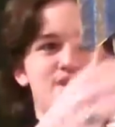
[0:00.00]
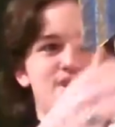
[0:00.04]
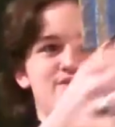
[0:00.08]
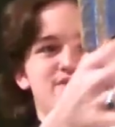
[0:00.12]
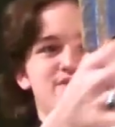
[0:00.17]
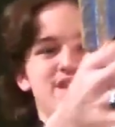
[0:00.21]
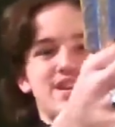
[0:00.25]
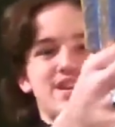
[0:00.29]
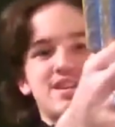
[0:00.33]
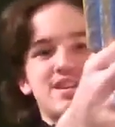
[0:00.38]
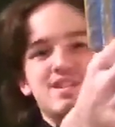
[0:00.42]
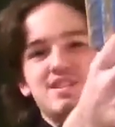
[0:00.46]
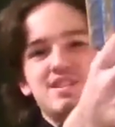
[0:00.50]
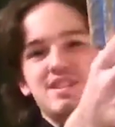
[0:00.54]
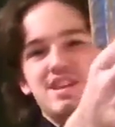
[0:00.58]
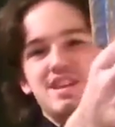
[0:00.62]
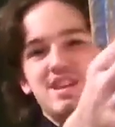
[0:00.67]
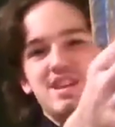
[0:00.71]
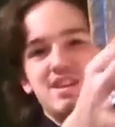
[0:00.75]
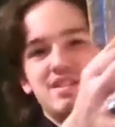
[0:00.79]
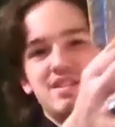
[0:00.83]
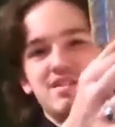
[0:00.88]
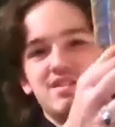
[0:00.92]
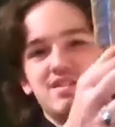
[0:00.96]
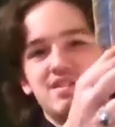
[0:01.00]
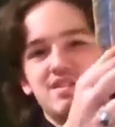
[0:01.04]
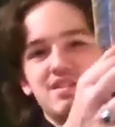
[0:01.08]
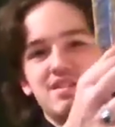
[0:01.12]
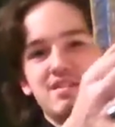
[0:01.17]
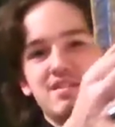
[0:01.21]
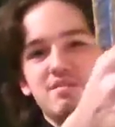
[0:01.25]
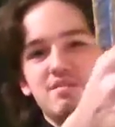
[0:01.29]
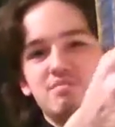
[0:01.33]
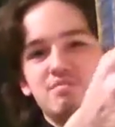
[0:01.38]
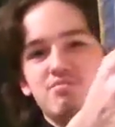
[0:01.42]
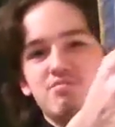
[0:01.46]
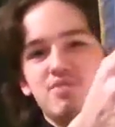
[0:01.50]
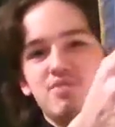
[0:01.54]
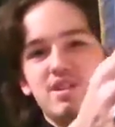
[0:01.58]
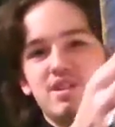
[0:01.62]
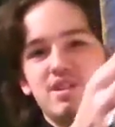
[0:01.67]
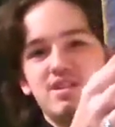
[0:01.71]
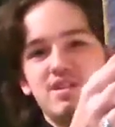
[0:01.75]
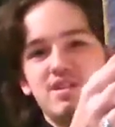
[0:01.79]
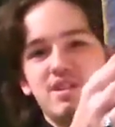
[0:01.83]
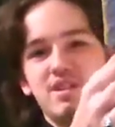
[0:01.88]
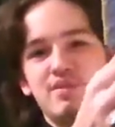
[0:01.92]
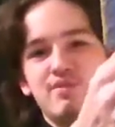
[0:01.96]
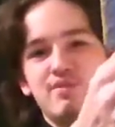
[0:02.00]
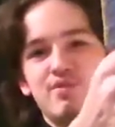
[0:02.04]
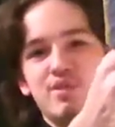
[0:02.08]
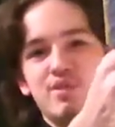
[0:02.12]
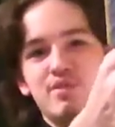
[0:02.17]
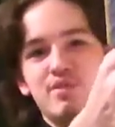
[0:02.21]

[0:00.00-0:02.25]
off at a pretty clean